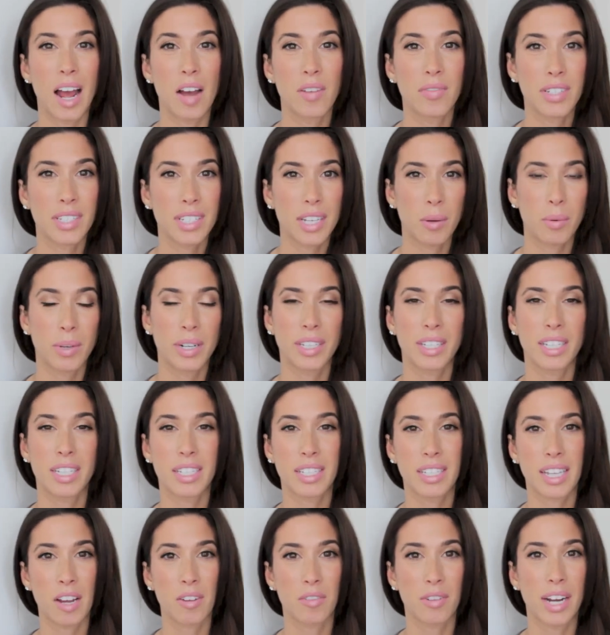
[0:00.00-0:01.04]
I haven't done one of
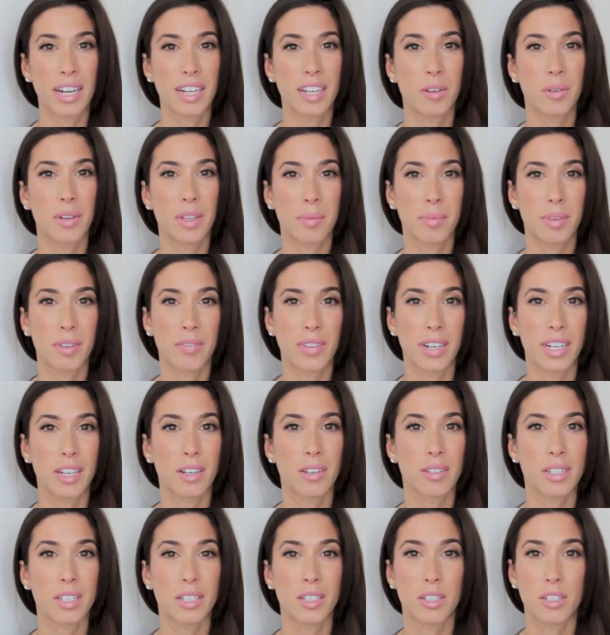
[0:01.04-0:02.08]
these get ready with me
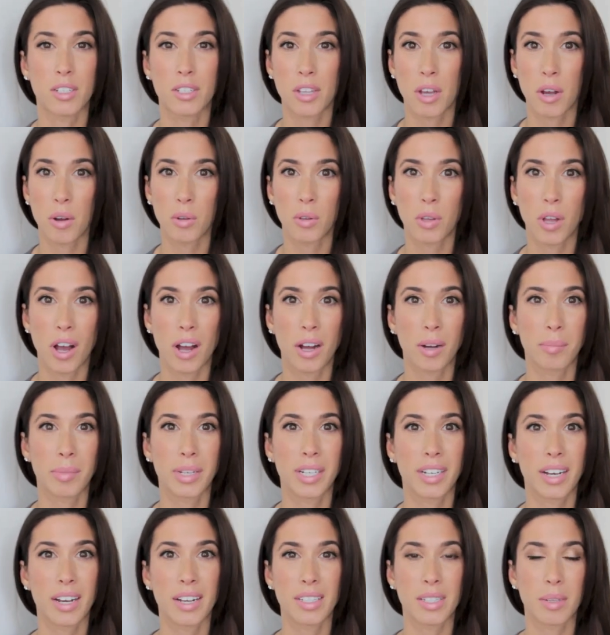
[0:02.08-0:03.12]
videos in so long
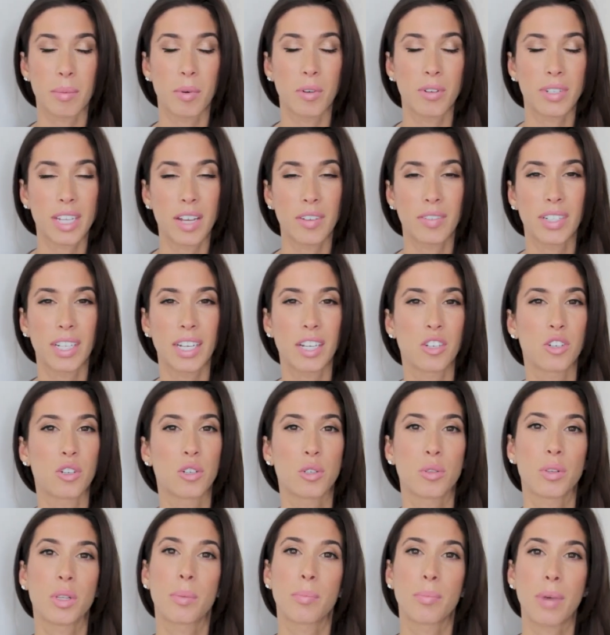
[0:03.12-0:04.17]
because I'm always having
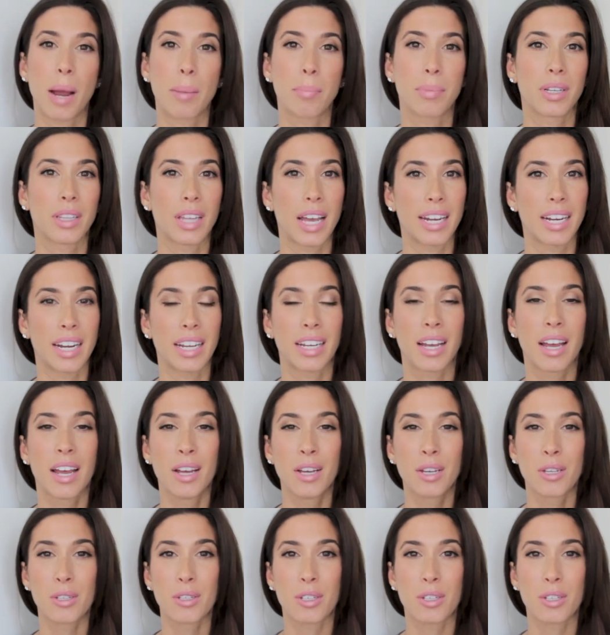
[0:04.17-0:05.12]
issues with the proper lighting.